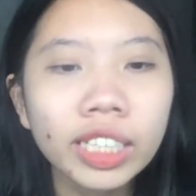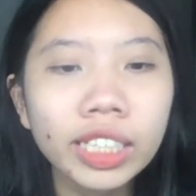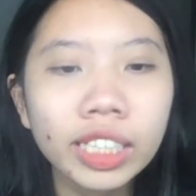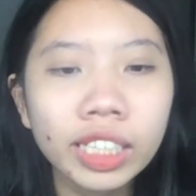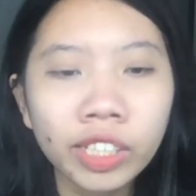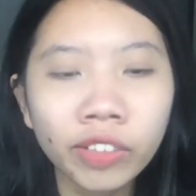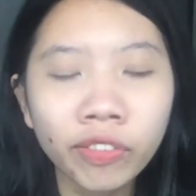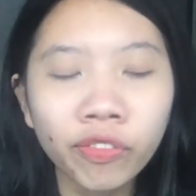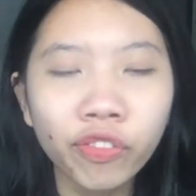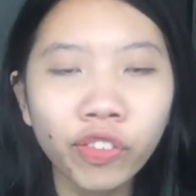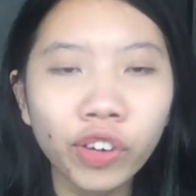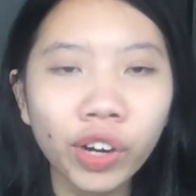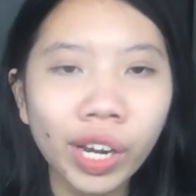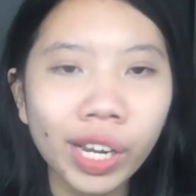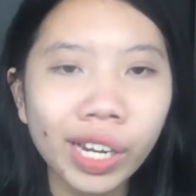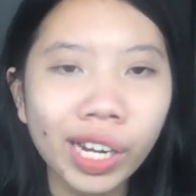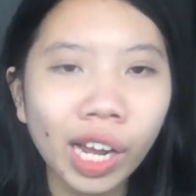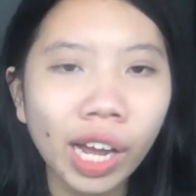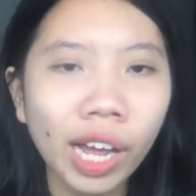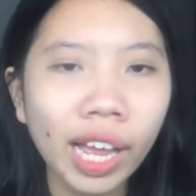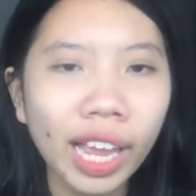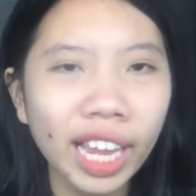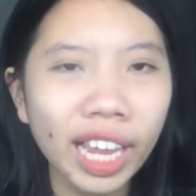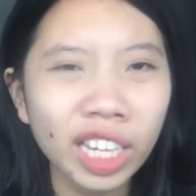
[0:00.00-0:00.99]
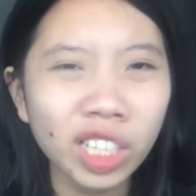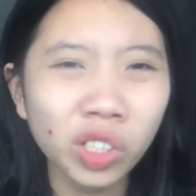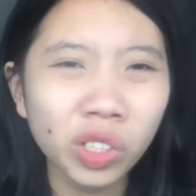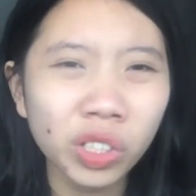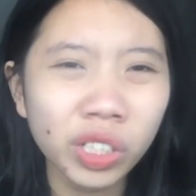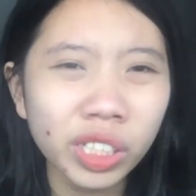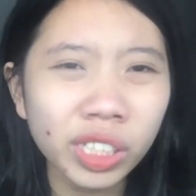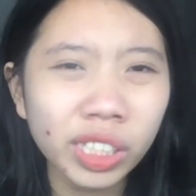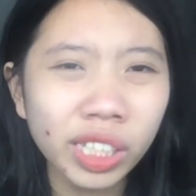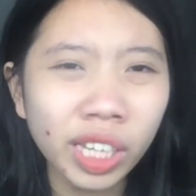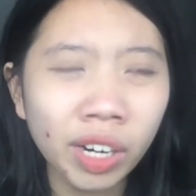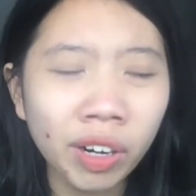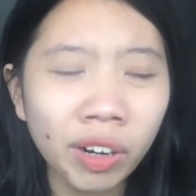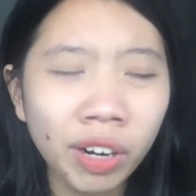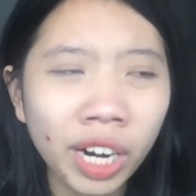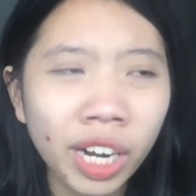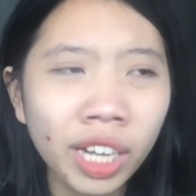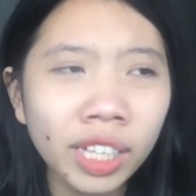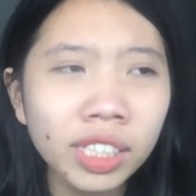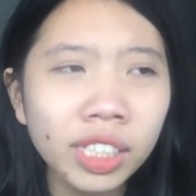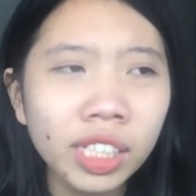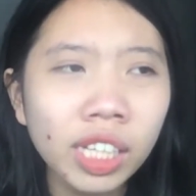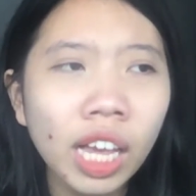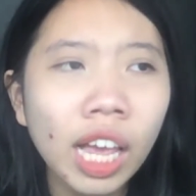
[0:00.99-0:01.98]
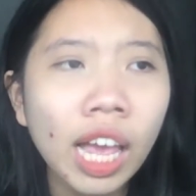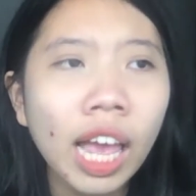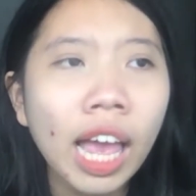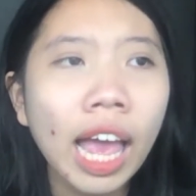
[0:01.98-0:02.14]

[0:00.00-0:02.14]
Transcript: different interest areas